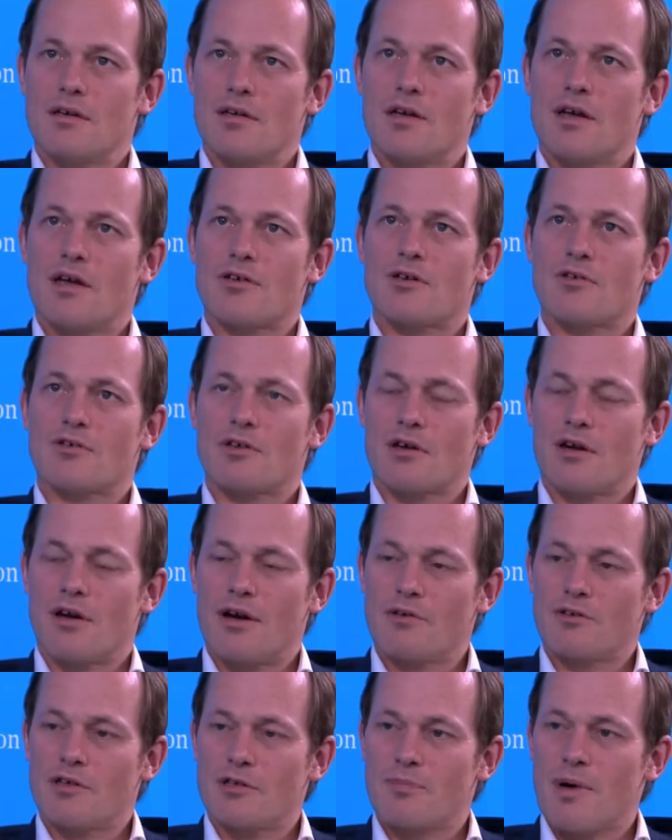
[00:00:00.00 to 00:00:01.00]
Yeah, so
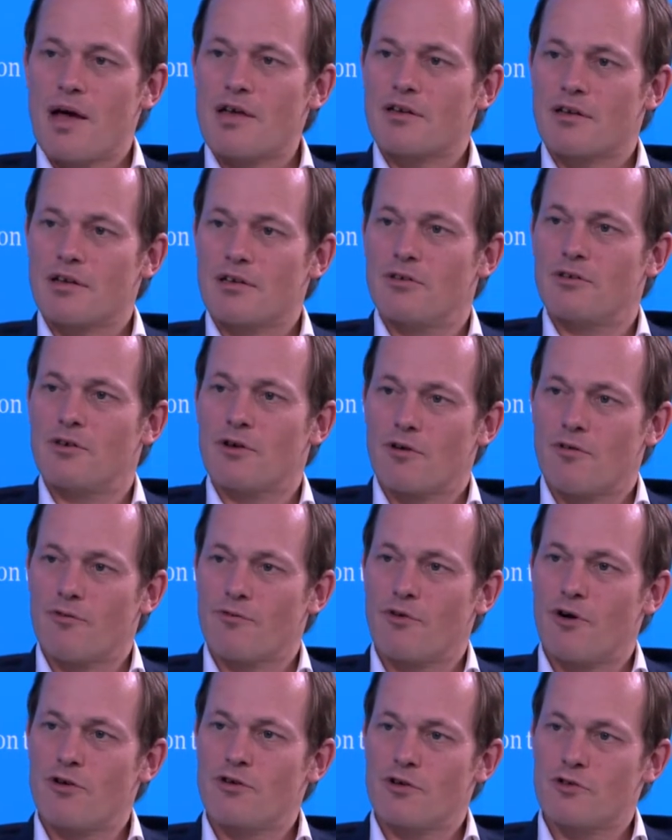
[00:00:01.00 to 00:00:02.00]
singularity is basically the
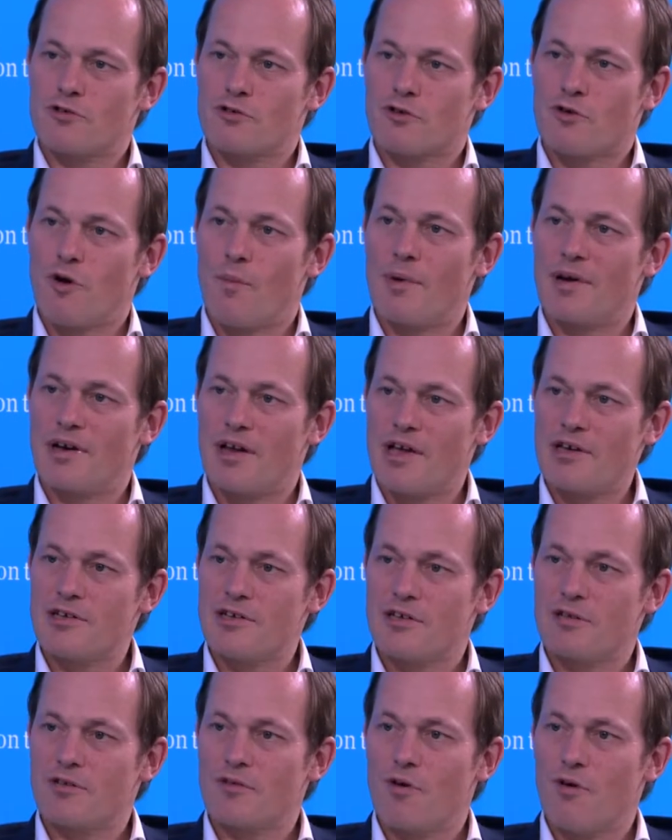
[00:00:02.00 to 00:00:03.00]
convergence, the
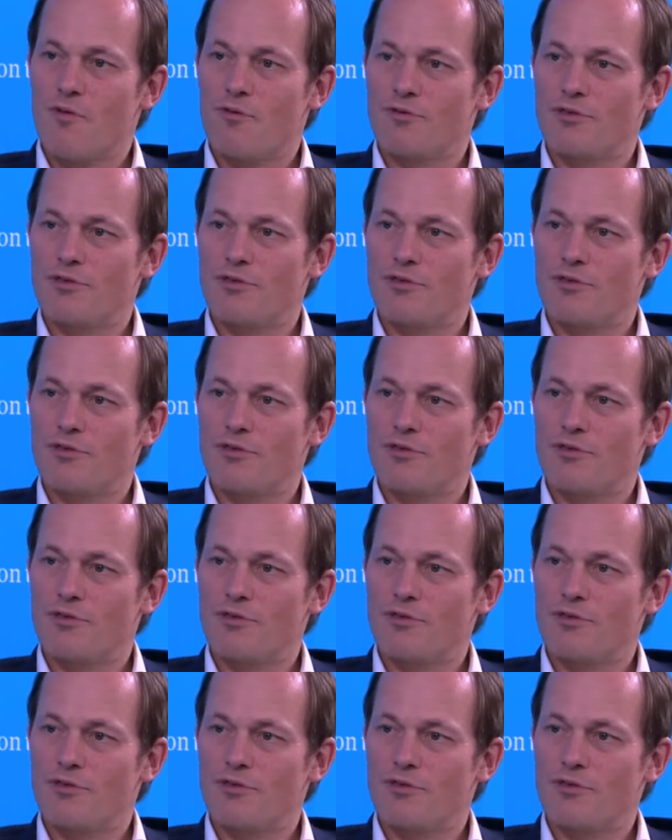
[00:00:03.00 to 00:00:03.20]
combination of